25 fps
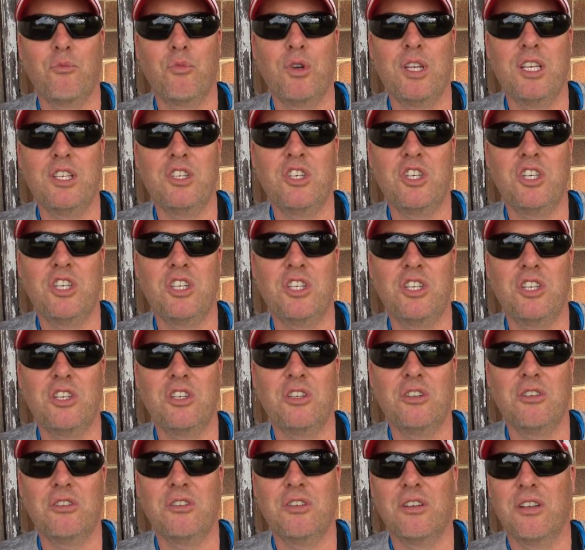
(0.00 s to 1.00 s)
which
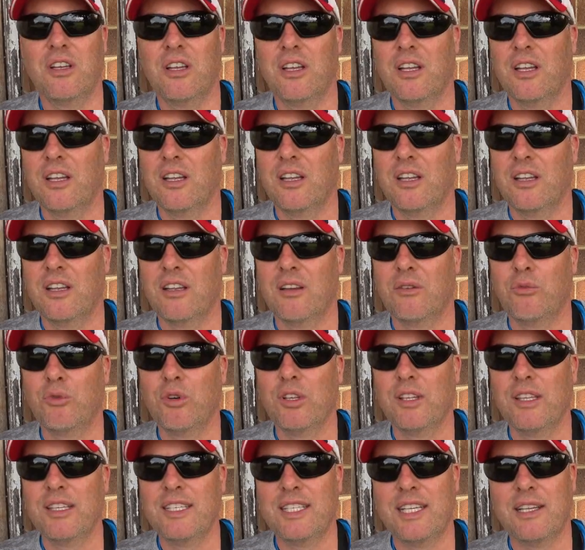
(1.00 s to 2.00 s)

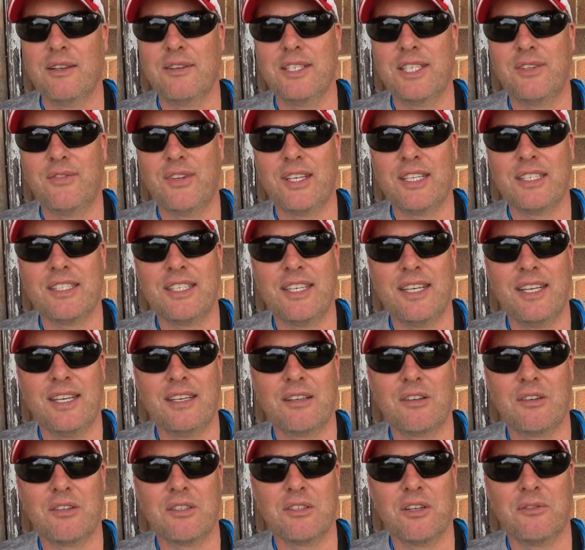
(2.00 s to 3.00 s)
really slows things
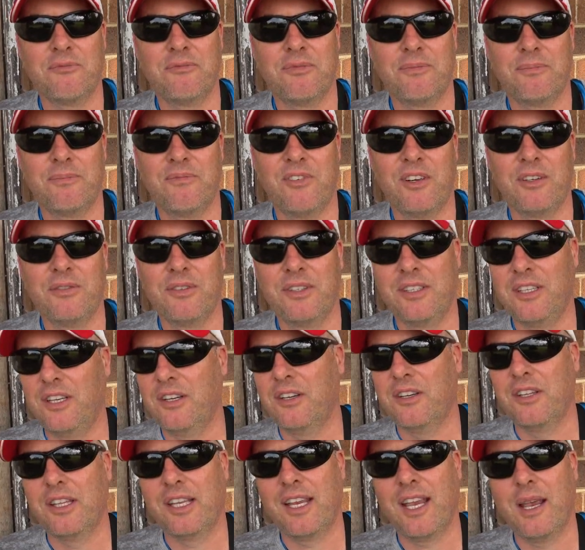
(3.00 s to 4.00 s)
down, because often
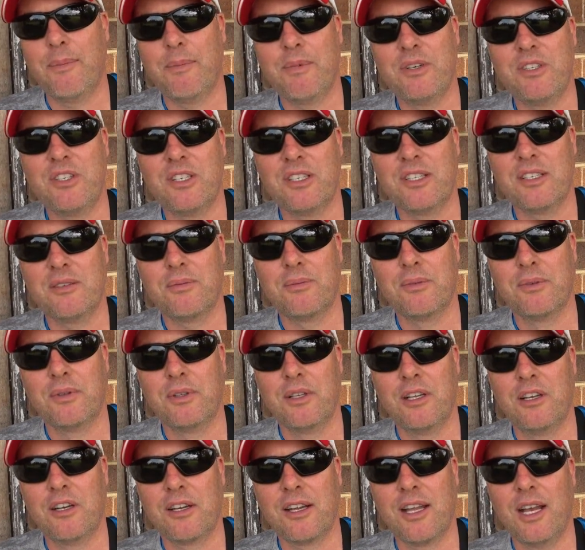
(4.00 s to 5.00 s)
the camera just will
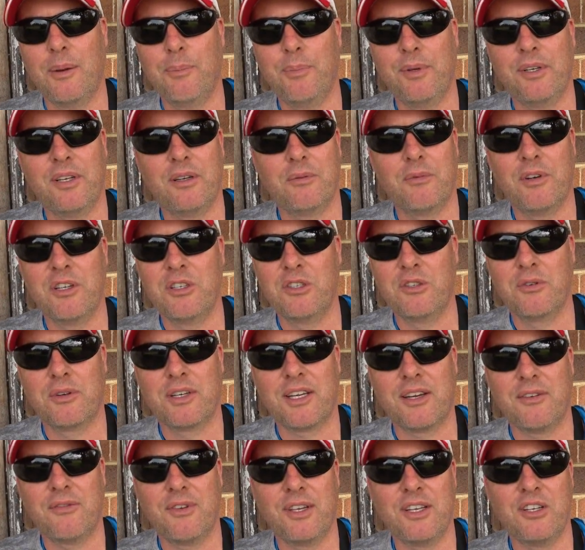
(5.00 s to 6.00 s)
lock up and it won't do
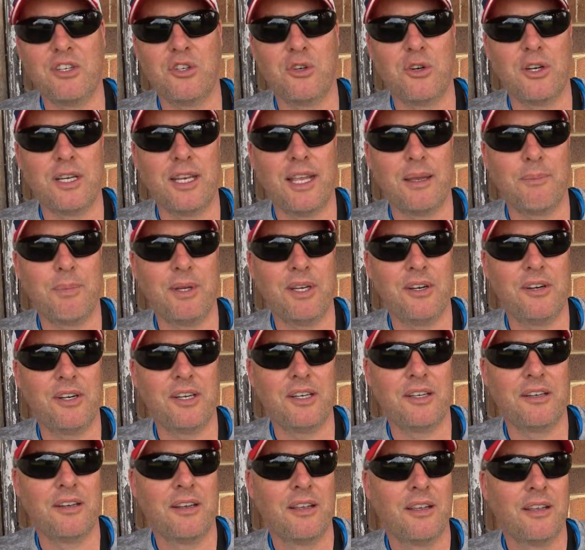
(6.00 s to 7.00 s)
anything during that
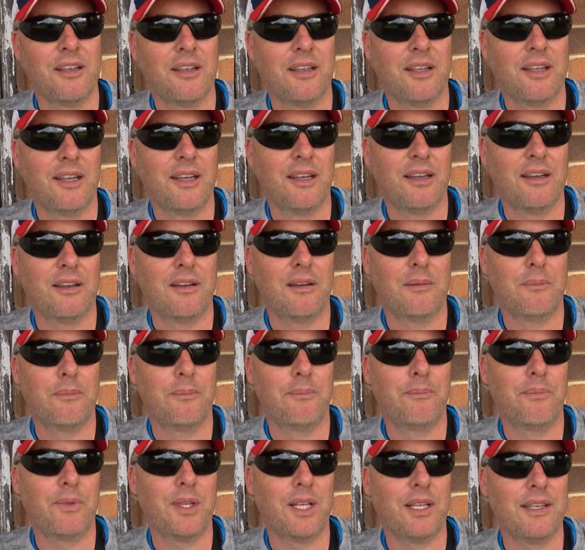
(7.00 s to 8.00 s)
period.
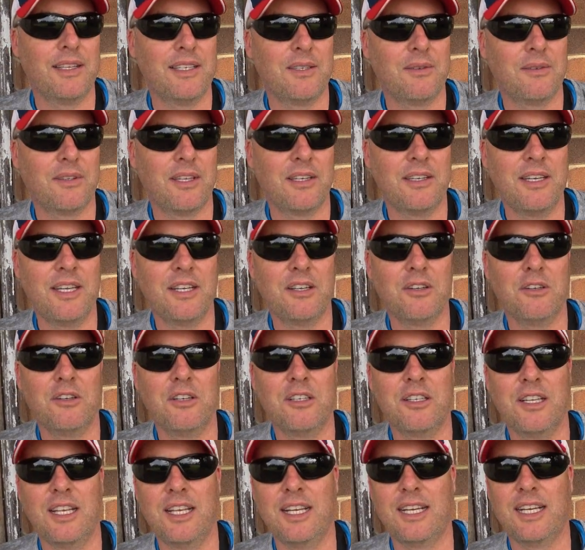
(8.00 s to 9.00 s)
At least with the
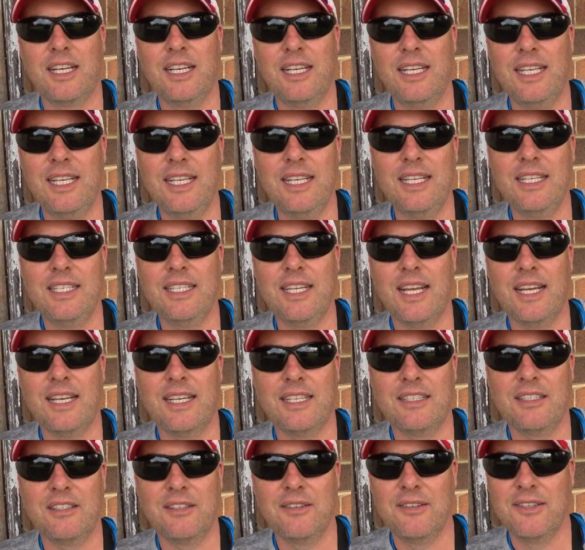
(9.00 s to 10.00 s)
Nikon, it clears, and
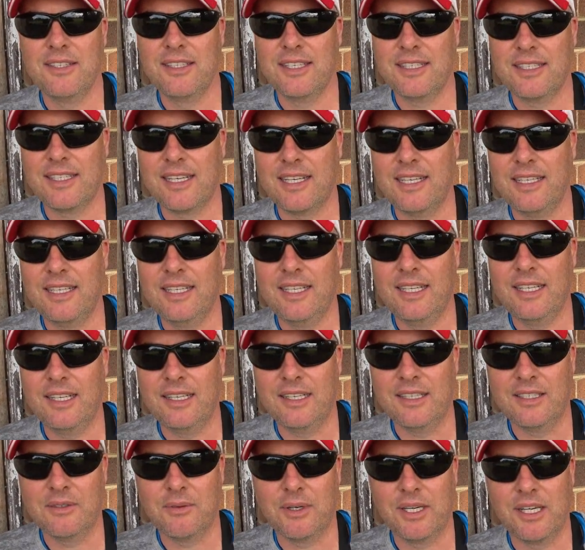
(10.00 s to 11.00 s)
as soon as it's cleared,
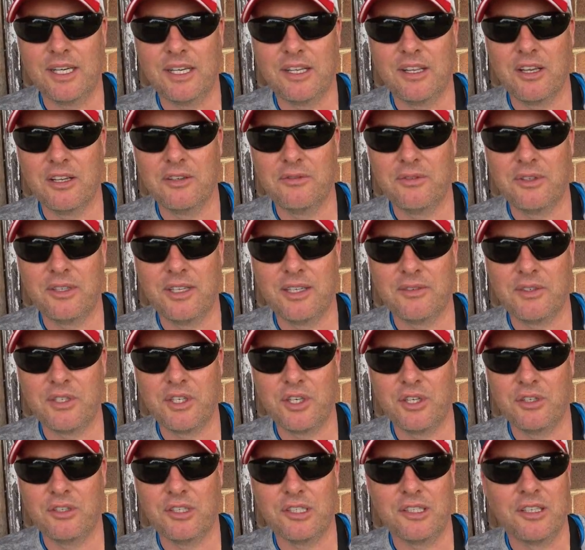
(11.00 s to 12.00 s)
it's ready to go for another
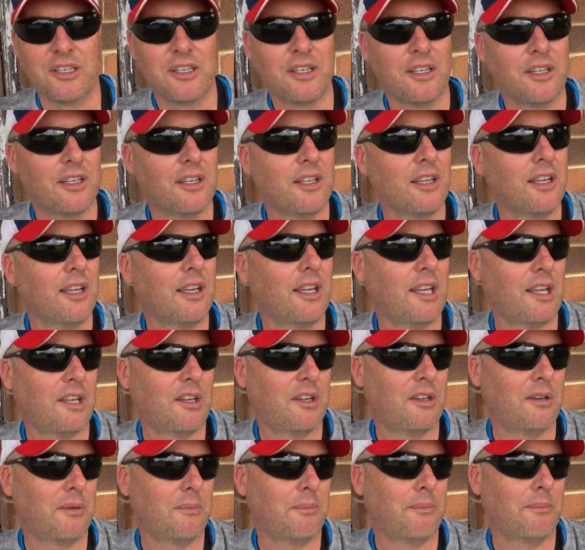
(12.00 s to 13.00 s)
shot,
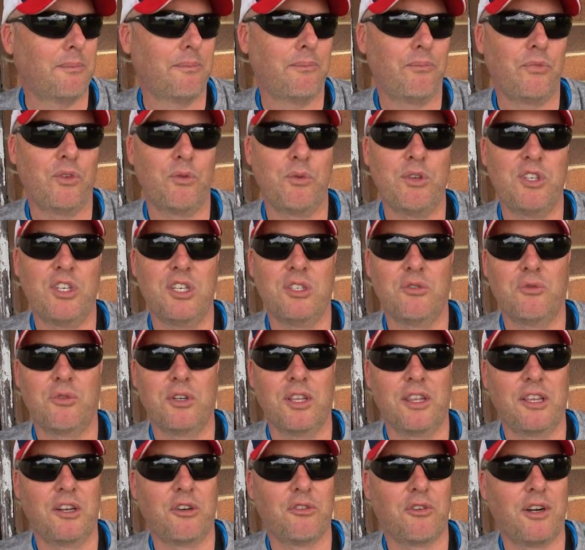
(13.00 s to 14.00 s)
which is
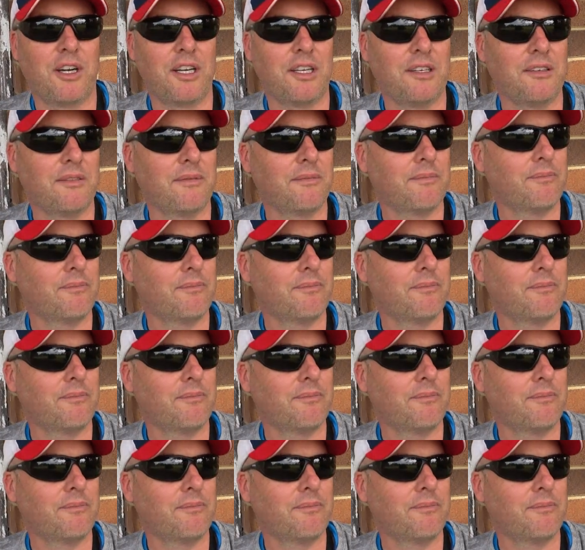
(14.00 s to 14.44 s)
really great.